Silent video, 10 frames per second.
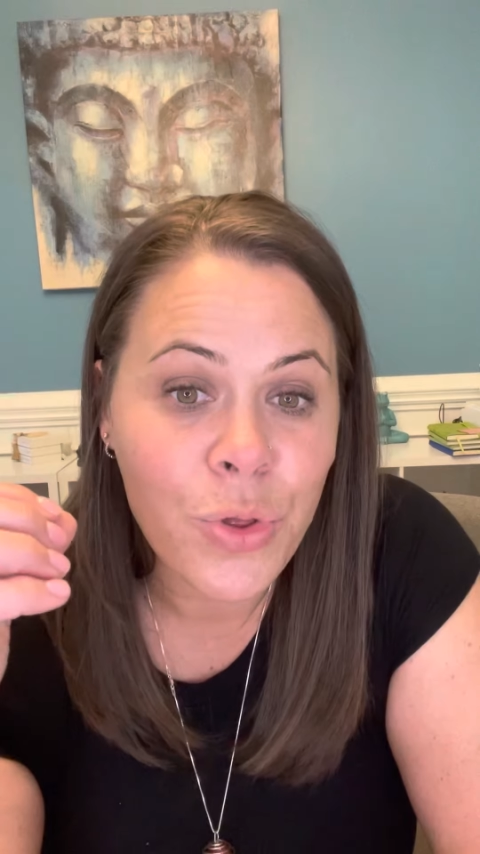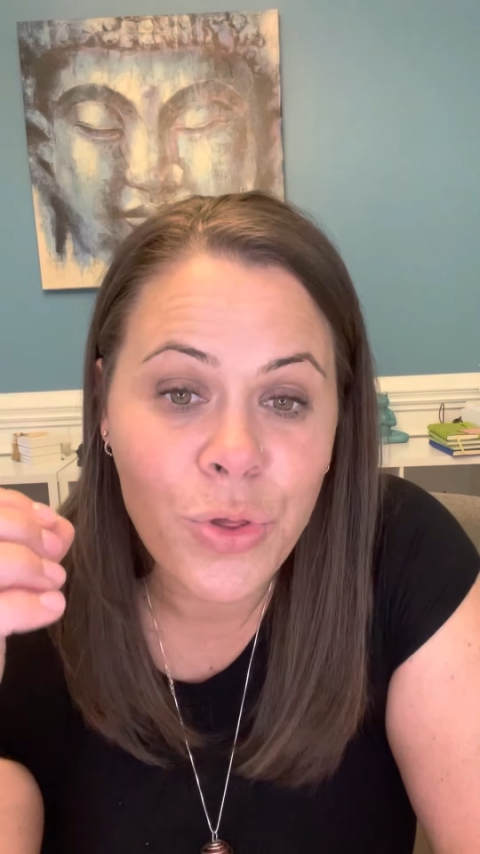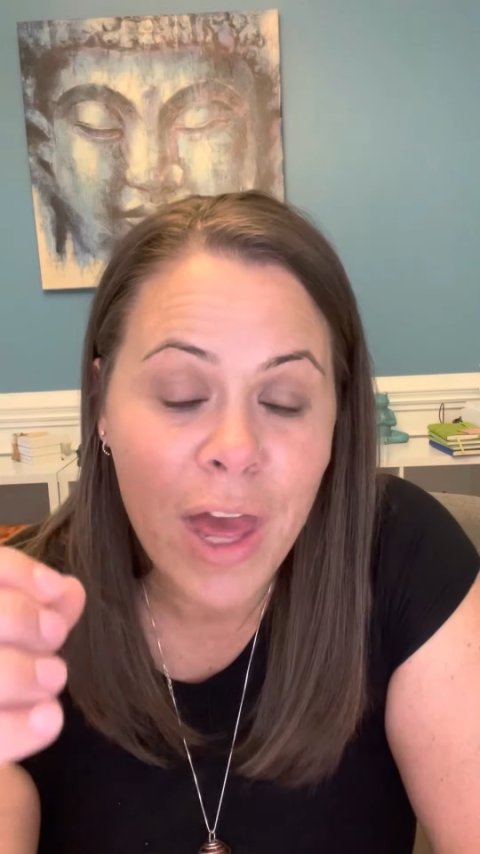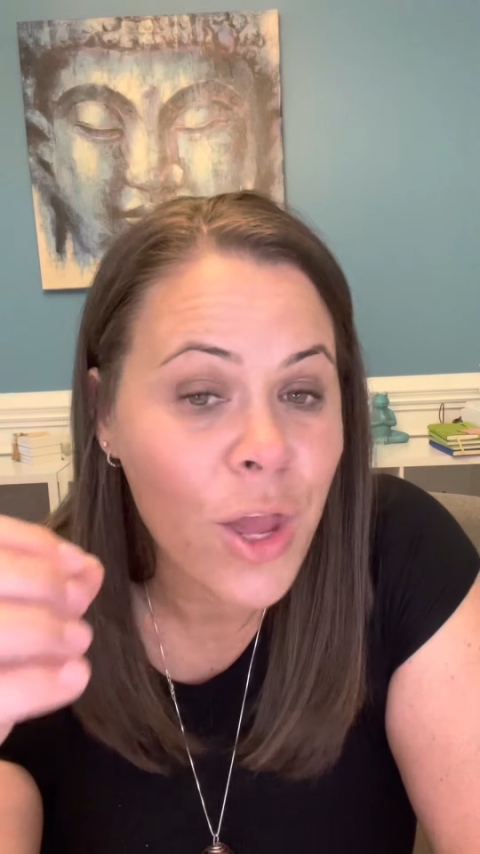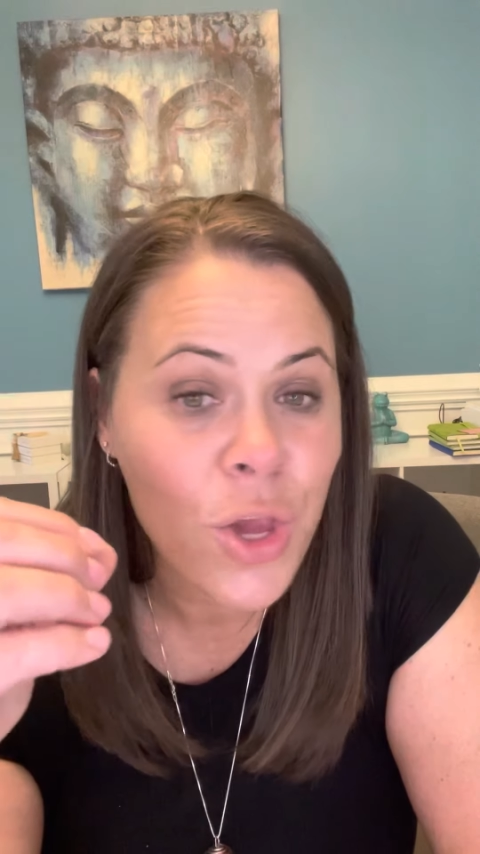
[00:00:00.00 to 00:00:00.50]

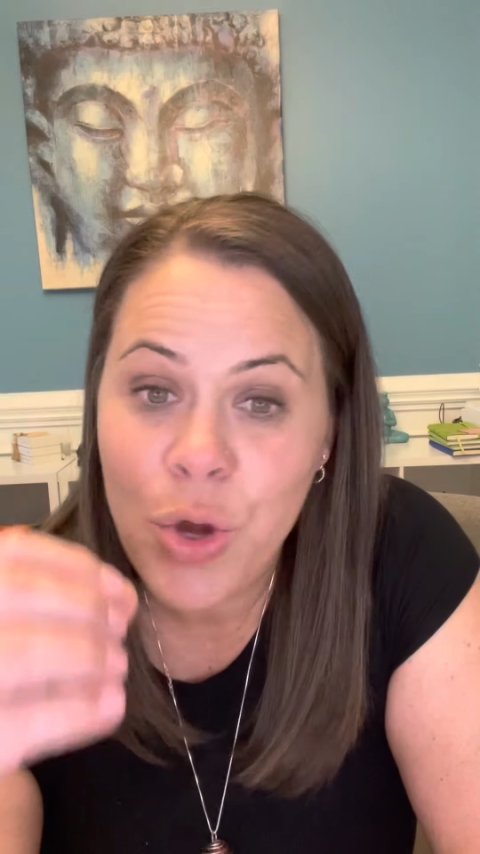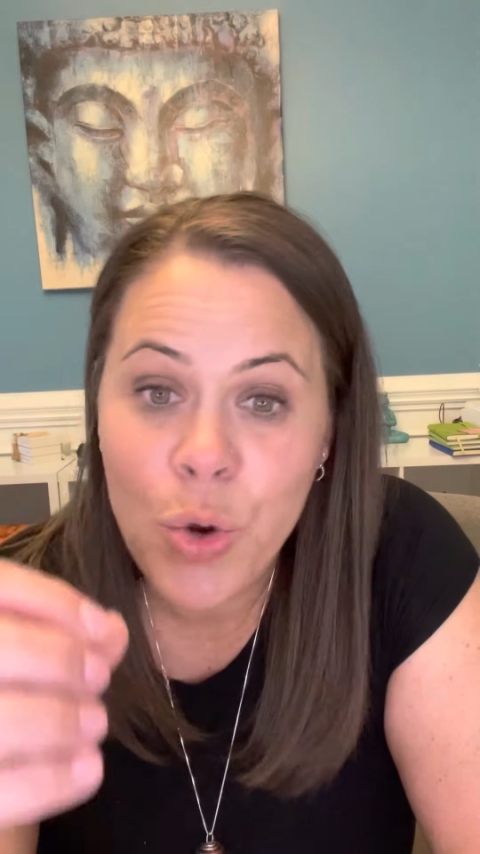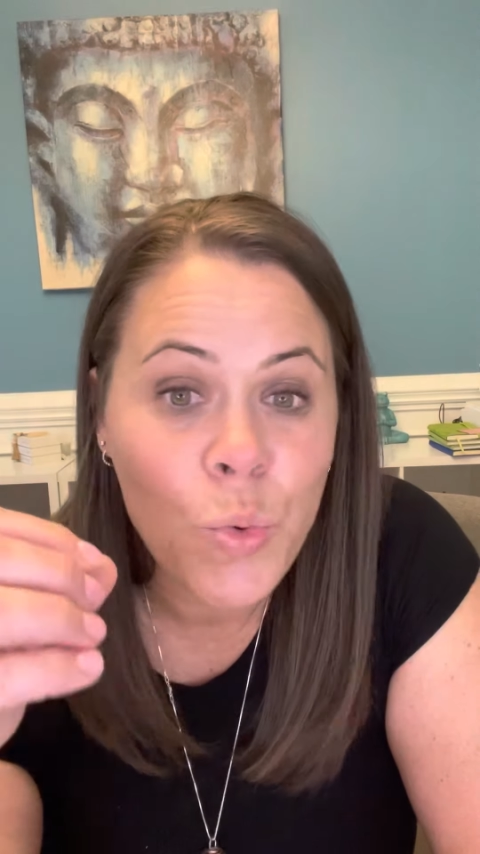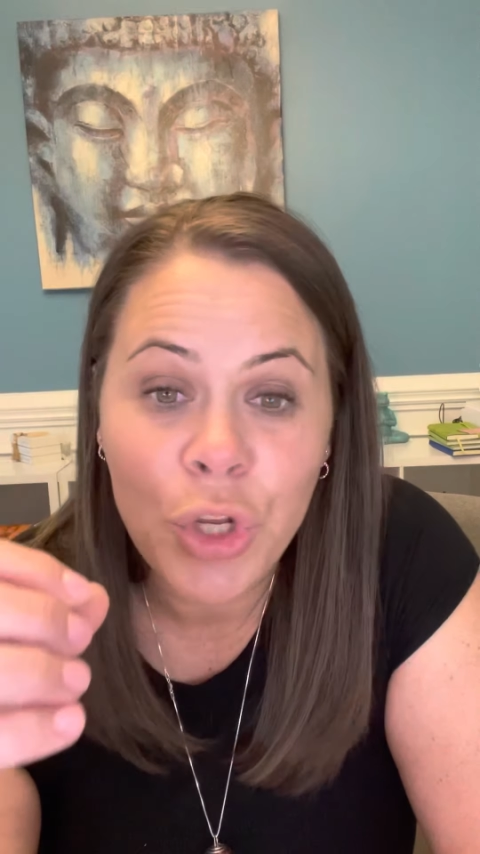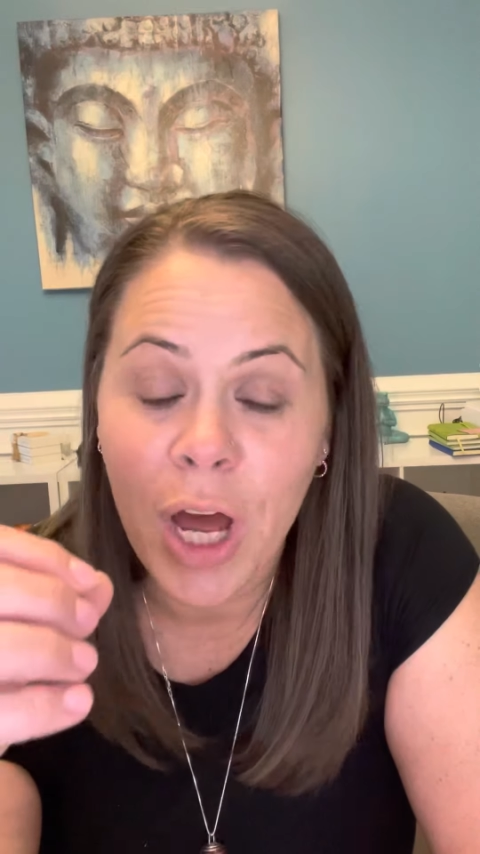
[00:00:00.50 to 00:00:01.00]
that you
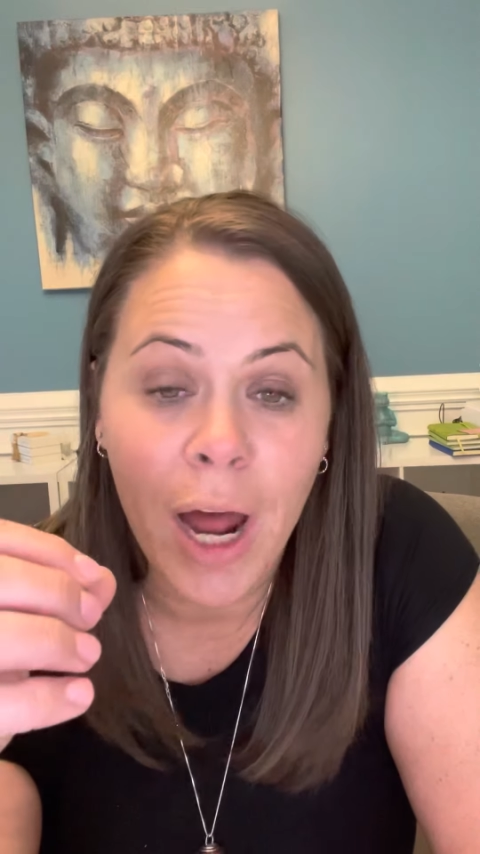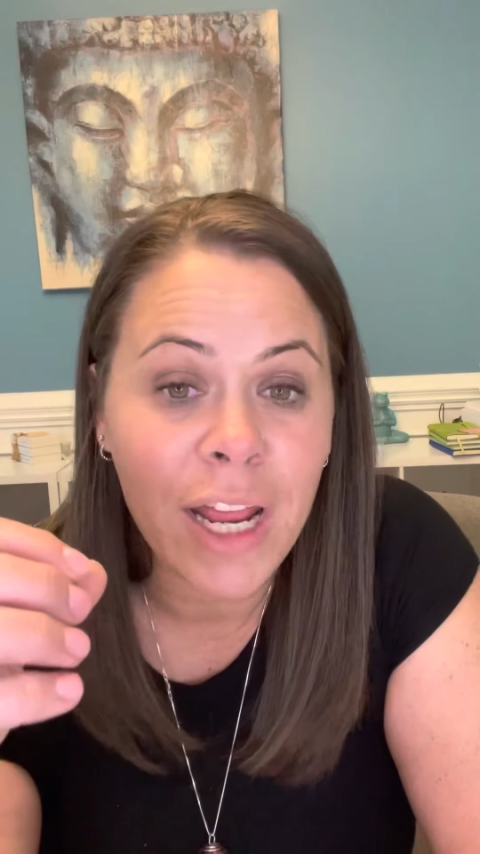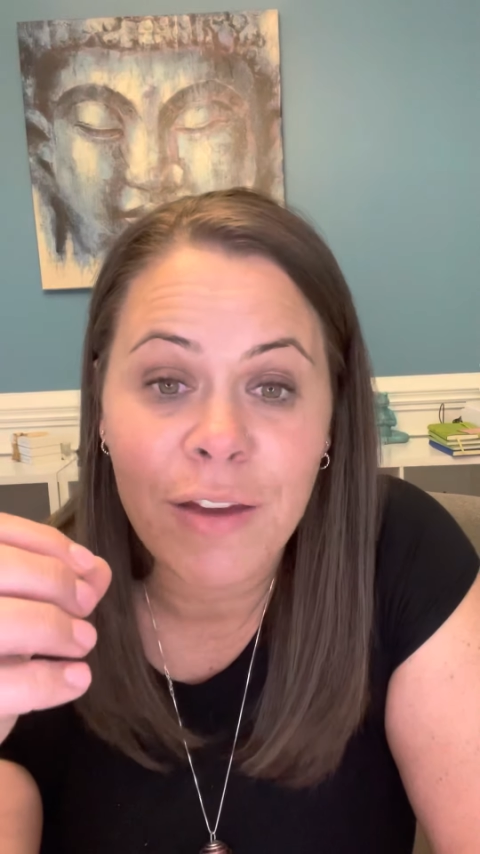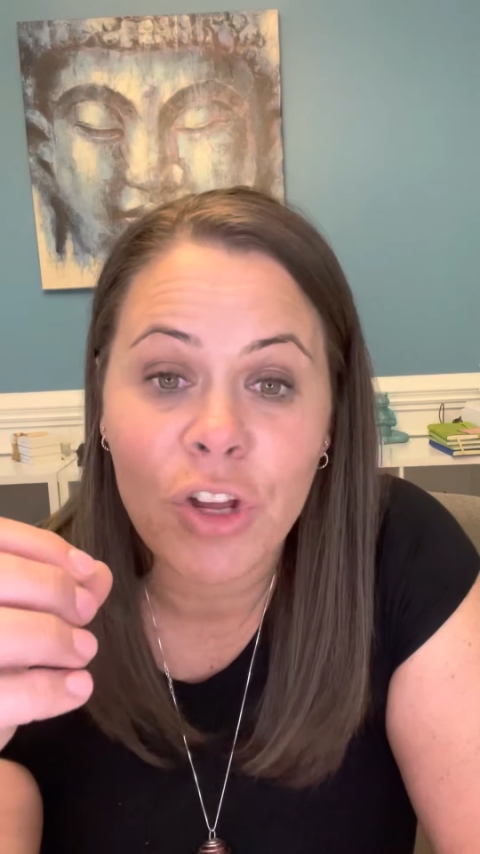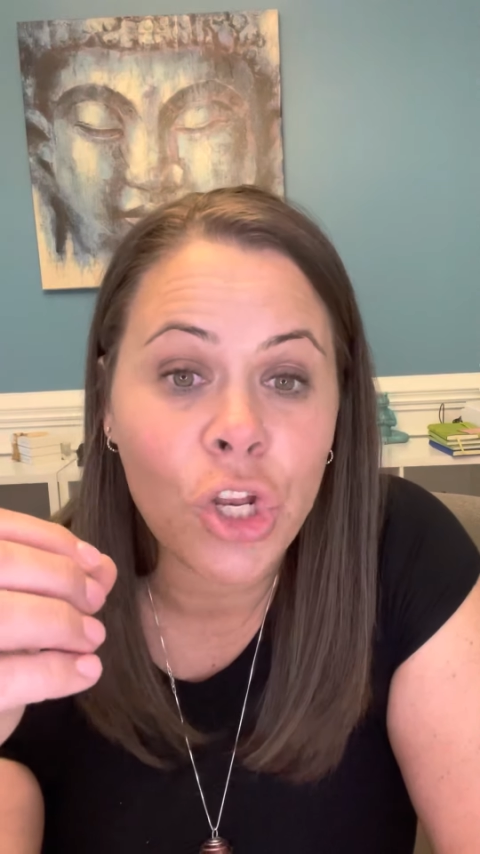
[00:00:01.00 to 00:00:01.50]
will not
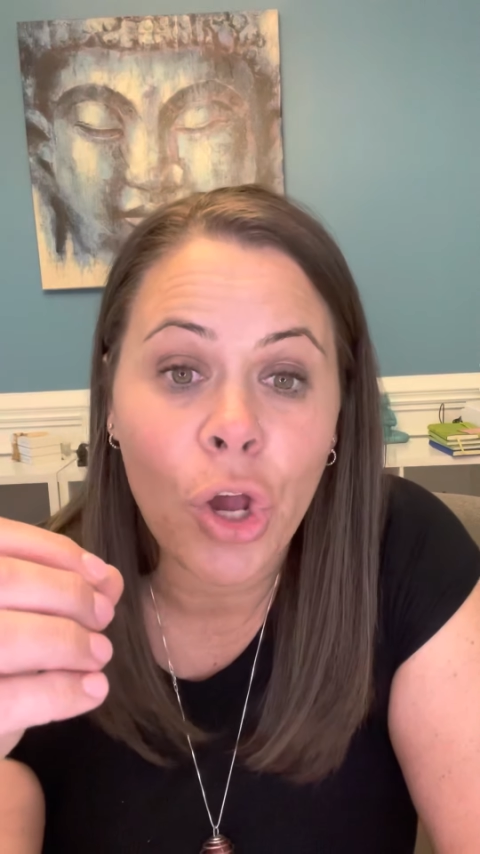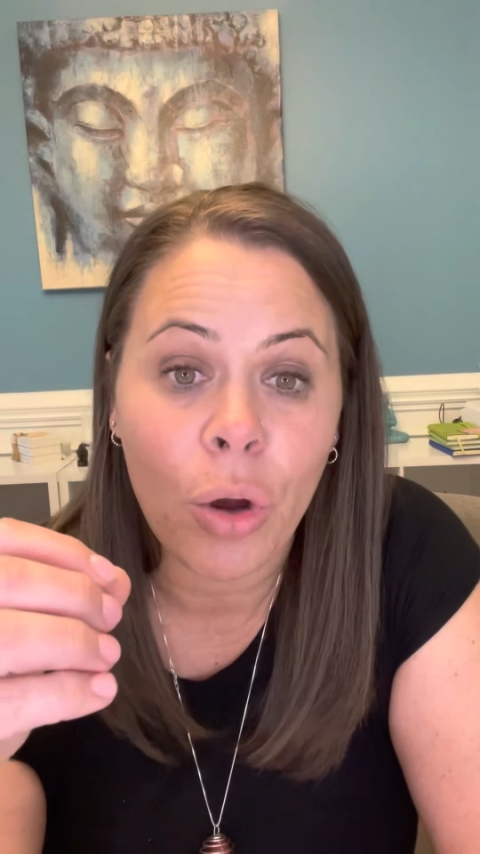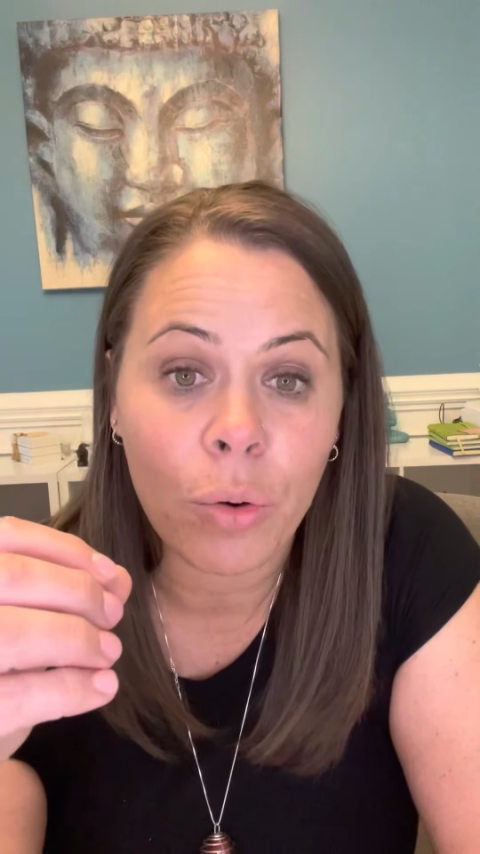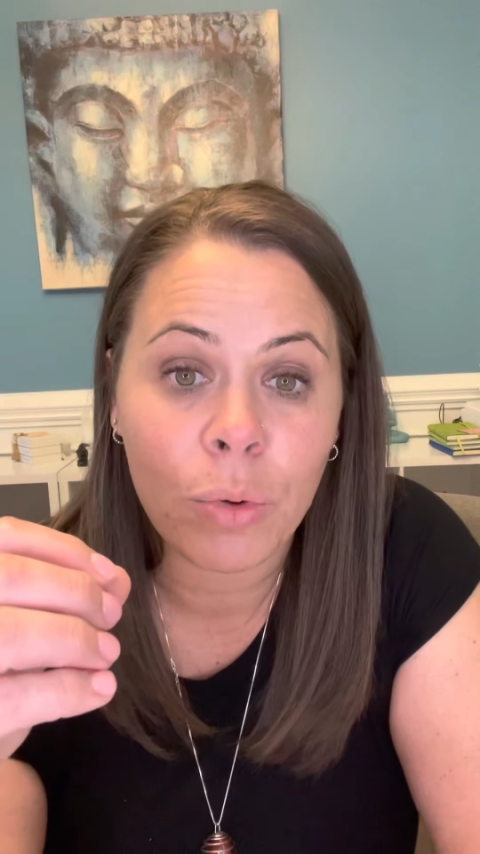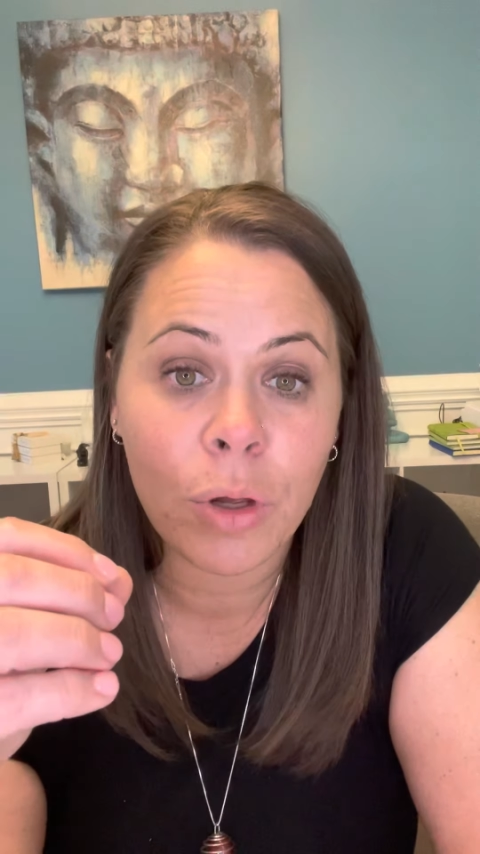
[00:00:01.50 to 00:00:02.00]
even
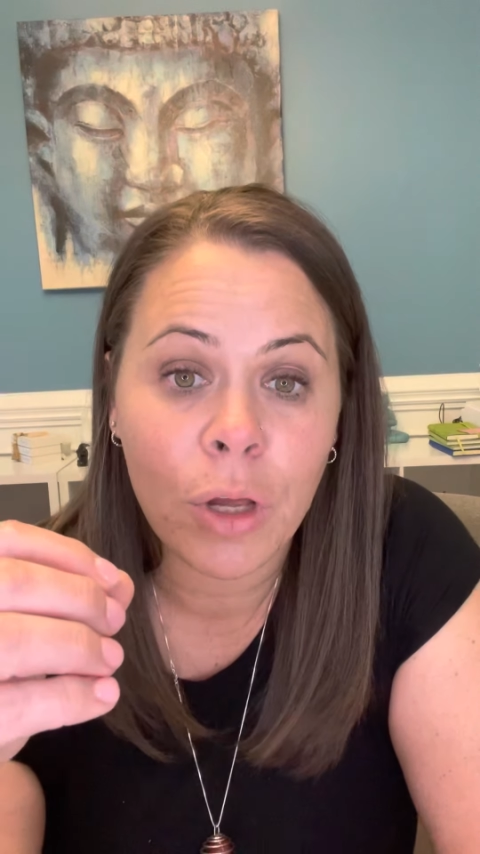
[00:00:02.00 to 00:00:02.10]
know